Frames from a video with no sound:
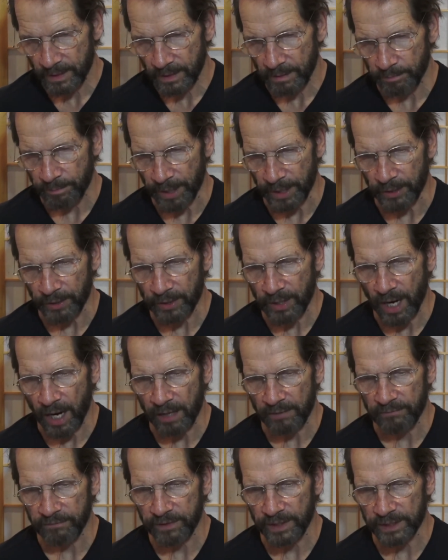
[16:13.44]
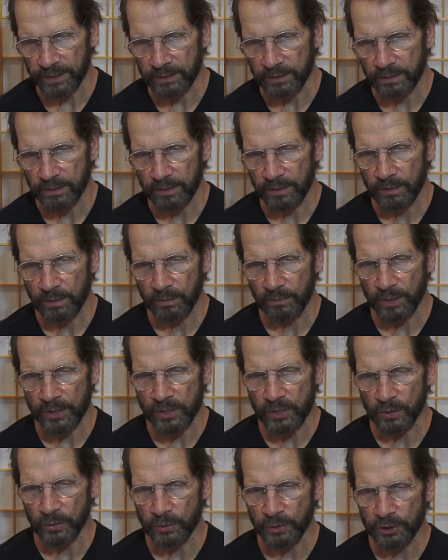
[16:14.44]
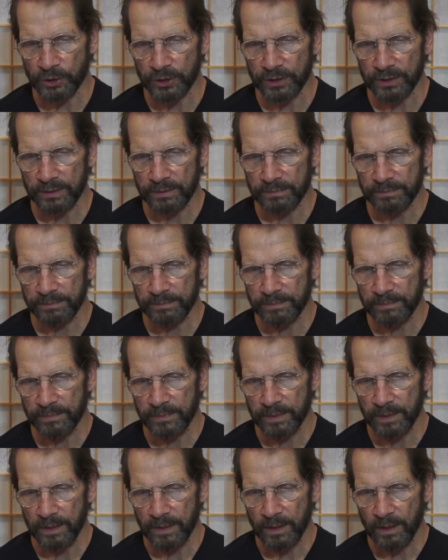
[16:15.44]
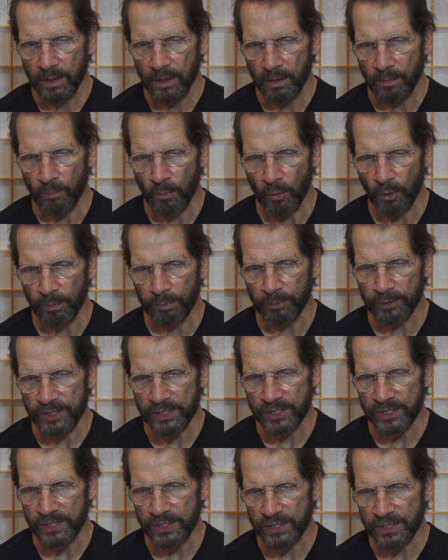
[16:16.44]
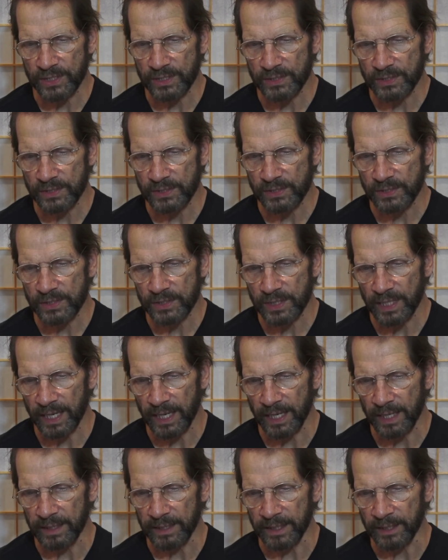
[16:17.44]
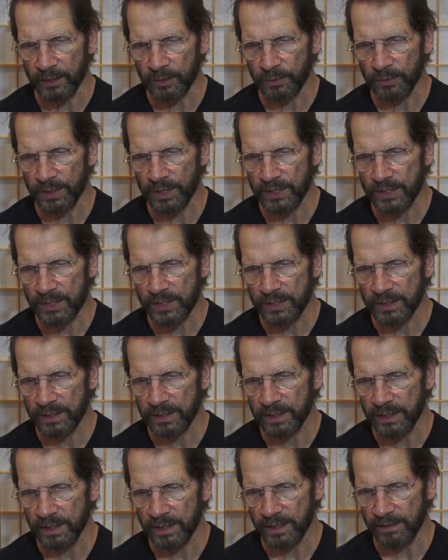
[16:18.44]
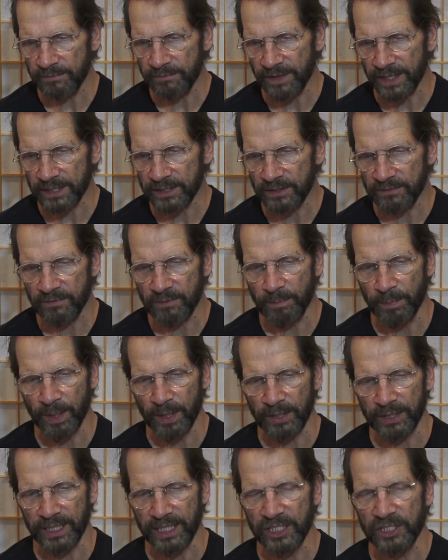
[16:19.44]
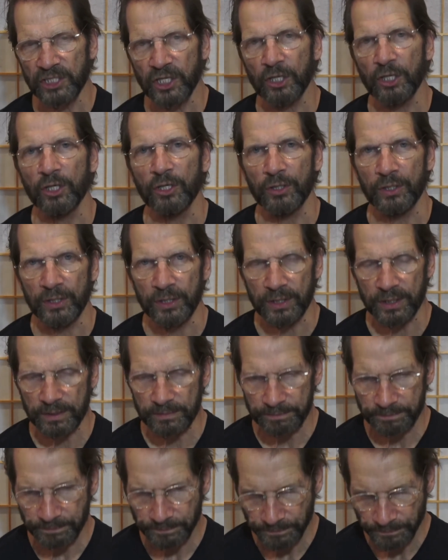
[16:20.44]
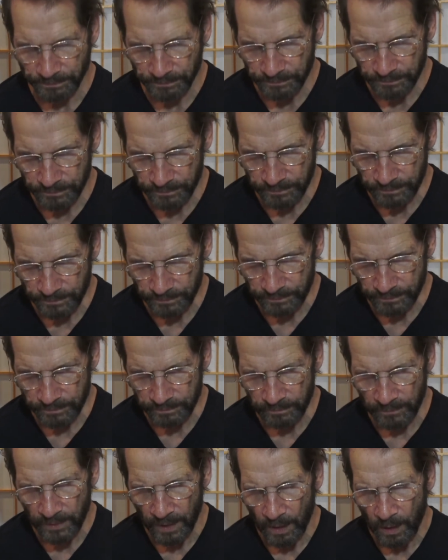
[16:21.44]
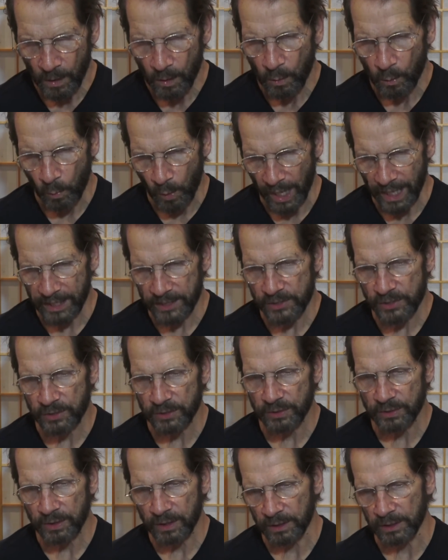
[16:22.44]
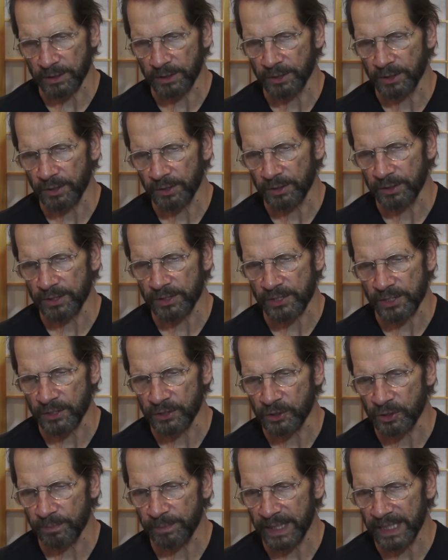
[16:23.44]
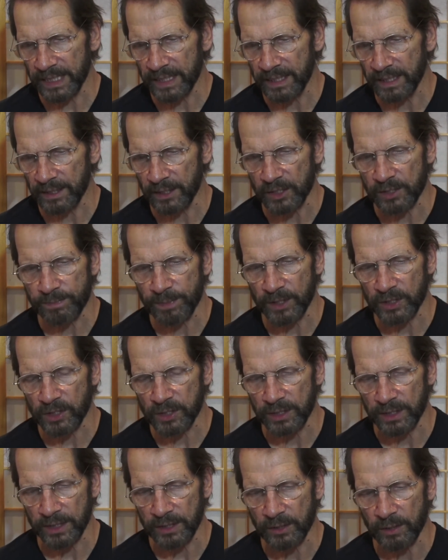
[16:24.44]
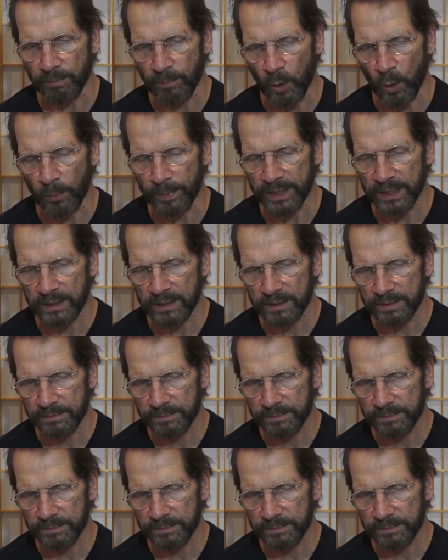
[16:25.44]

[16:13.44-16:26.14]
better conflict resolution, more persistence, and increased effective ability to learn wiser, clearer decision making, especially in the moment,